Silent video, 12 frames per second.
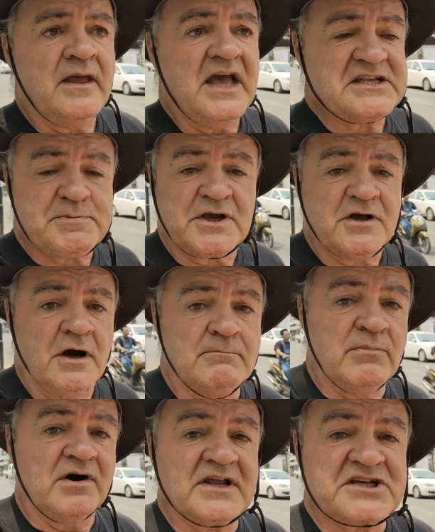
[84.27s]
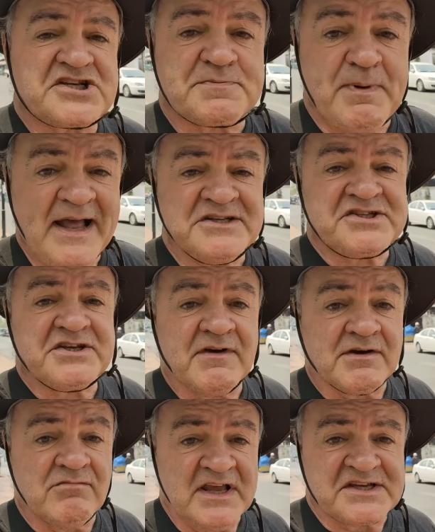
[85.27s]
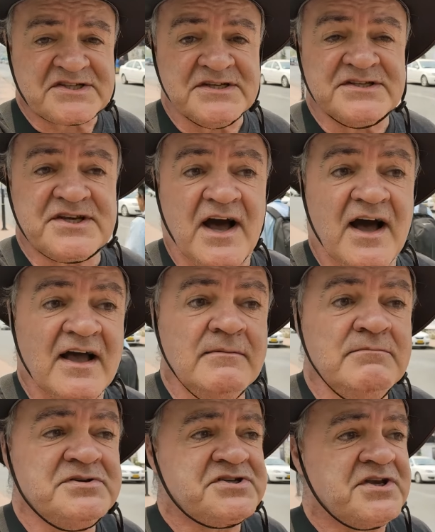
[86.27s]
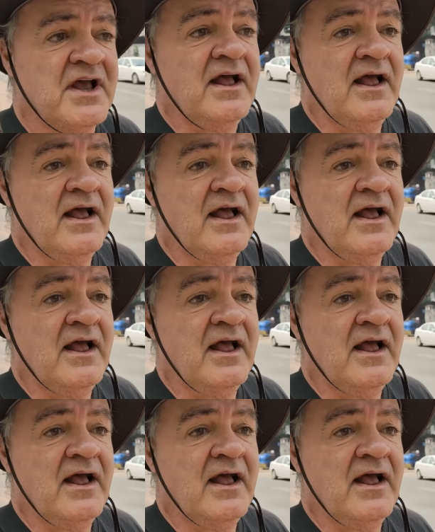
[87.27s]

it's become more expensive in recent times,